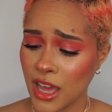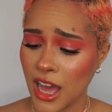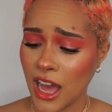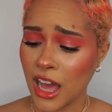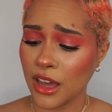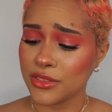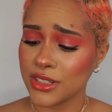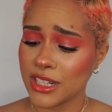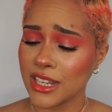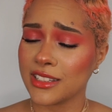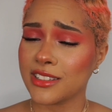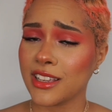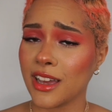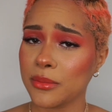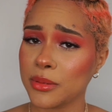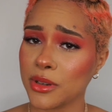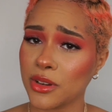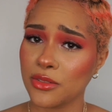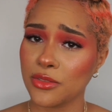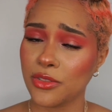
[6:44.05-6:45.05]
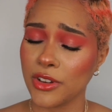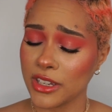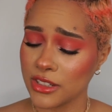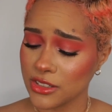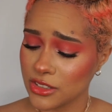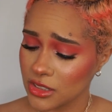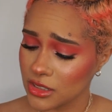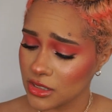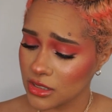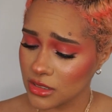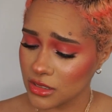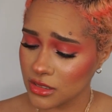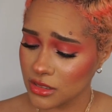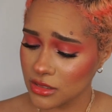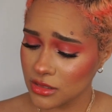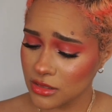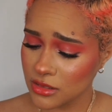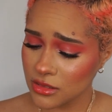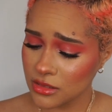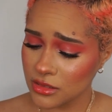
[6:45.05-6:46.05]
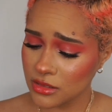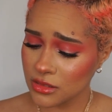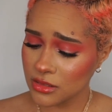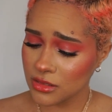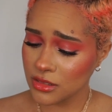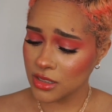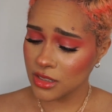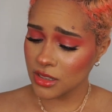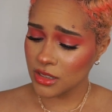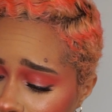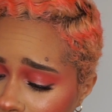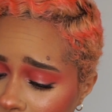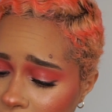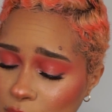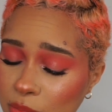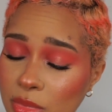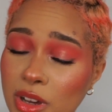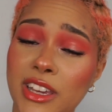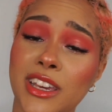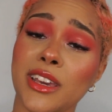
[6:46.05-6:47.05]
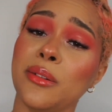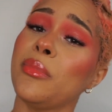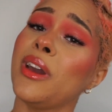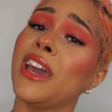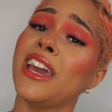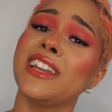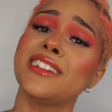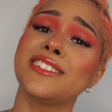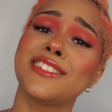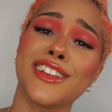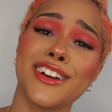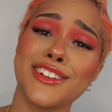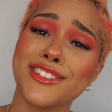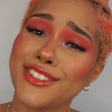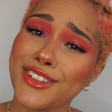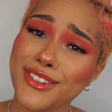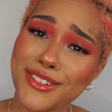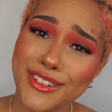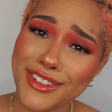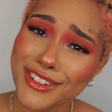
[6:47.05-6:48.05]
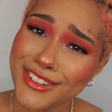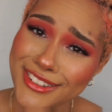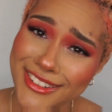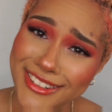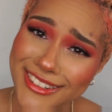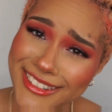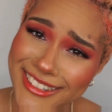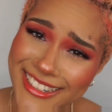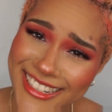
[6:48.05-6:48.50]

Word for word: Having that type of confession. But he made it sound so good.